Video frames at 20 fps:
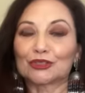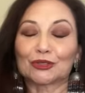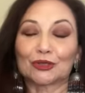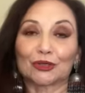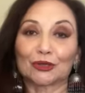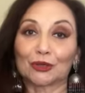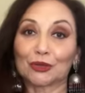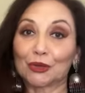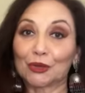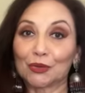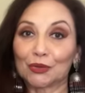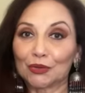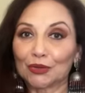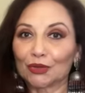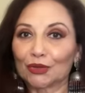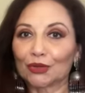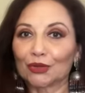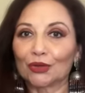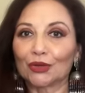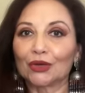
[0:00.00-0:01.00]
or a
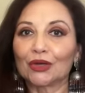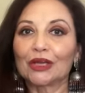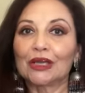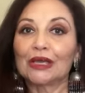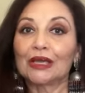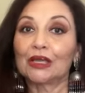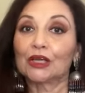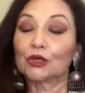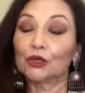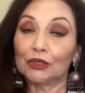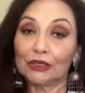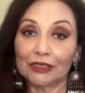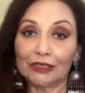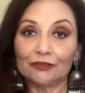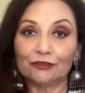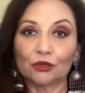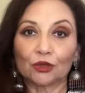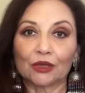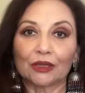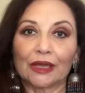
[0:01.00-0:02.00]
coworker could
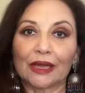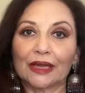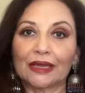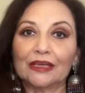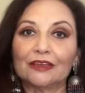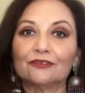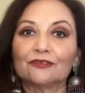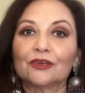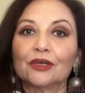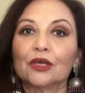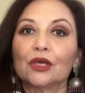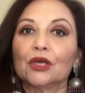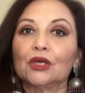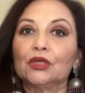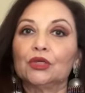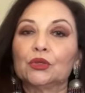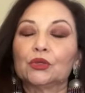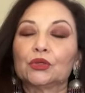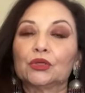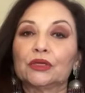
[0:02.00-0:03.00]
leave your life.
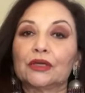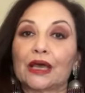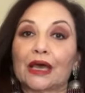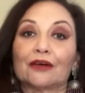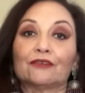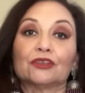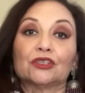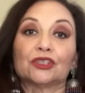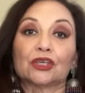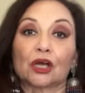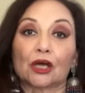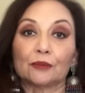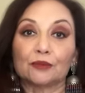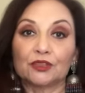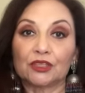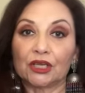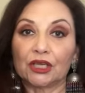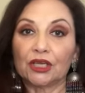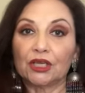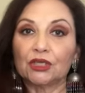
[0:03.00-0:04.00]
You could have a job
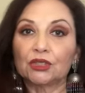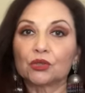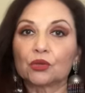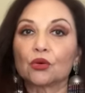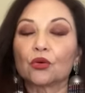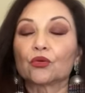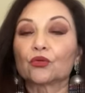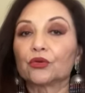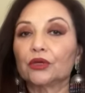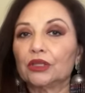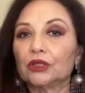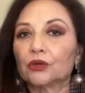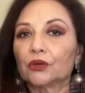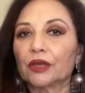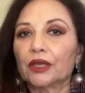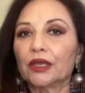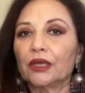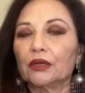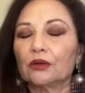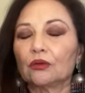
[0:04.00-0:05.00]
change or
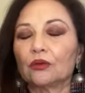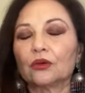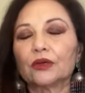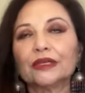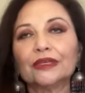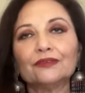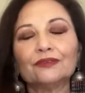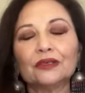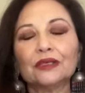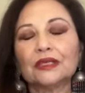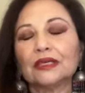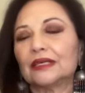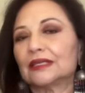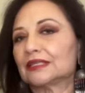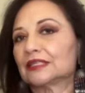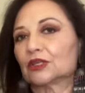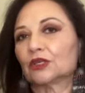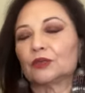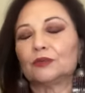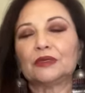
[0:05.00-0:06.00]
relocate, or even
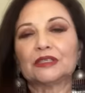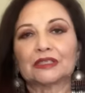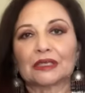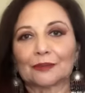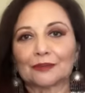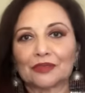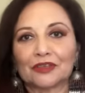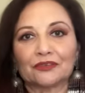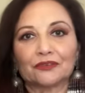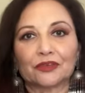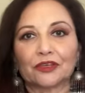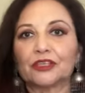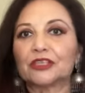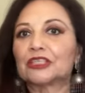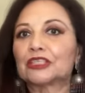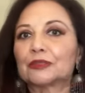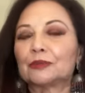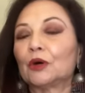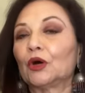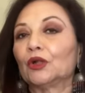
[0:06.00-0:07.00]
it could be something very
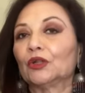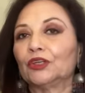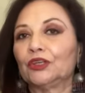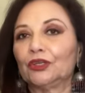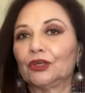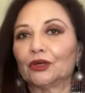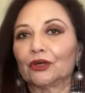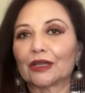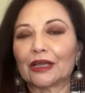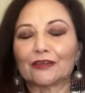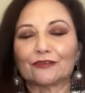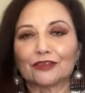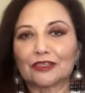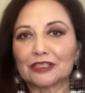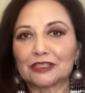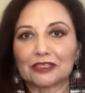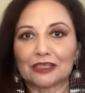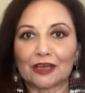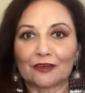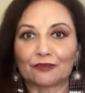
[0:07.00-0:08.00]
small in your life. It
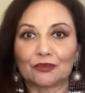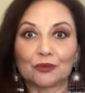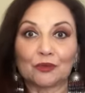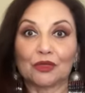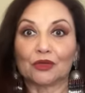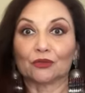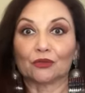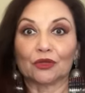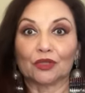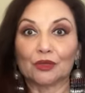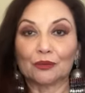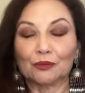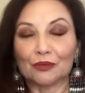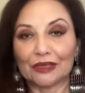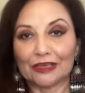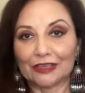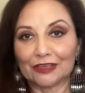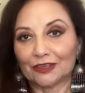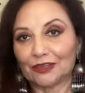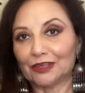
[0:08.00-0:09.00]
doesn't have to be a really
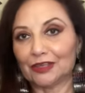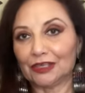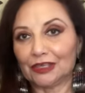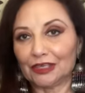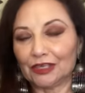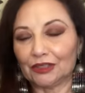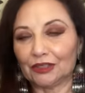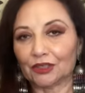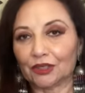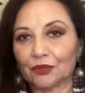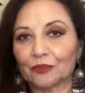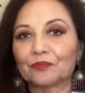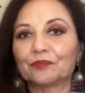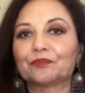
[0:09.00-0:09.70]
big thing either.